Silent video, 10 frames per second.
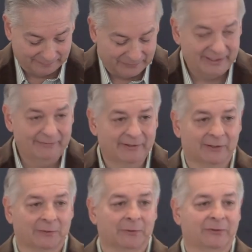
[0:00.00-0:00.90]
Believe in
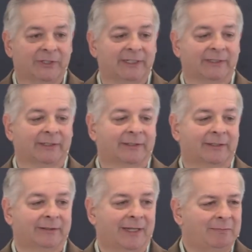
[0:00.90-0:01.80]
the Lord
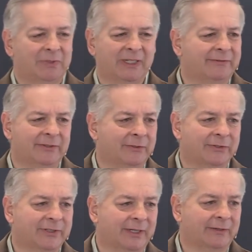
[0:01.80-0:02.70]
Jesus, not believe in
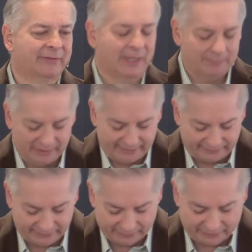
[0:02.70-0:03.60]
yourself, not believe
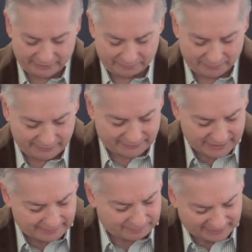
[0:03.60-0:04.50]
in your good works,
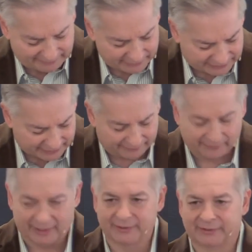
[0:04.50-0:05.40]
not believe in your self
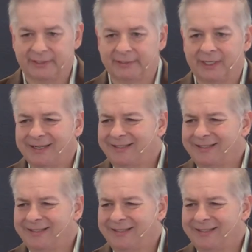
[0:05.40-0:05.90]
righteousness,